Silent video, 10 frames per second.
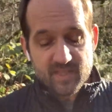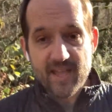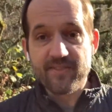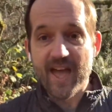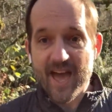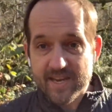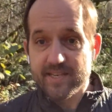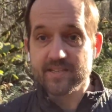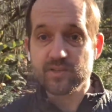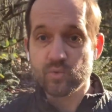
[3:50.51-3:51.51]
And that
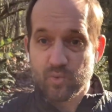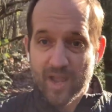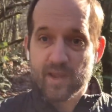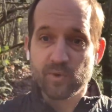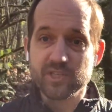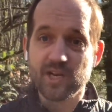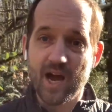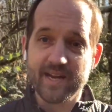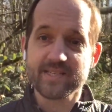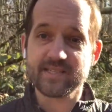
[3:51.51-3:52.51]
is the way in which God has